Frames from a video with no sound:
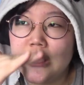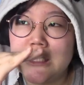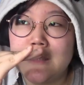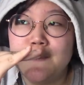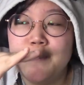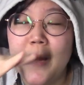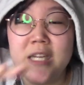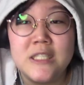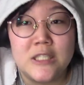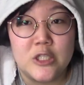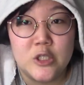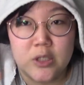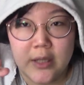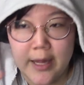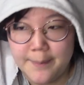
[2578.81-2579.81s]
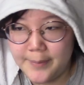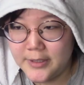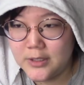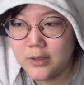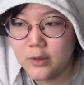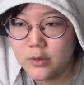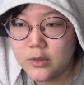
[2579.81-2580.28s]
special
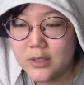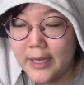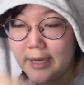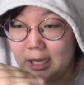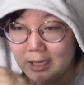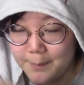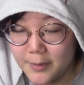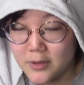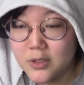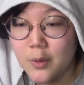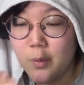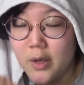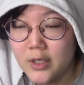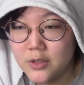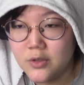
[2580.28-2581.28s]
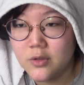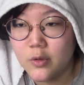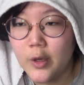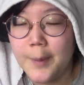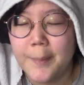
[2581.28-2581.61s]
episodes, like episode 1, 3.